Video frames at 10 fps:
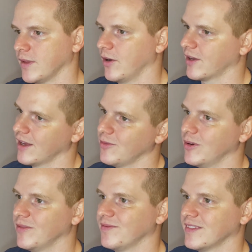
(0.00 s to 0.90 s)
Okay,
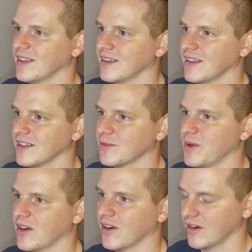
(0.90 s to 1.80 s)
well, that's
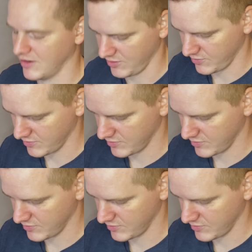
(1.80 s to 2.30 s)
better. Oh.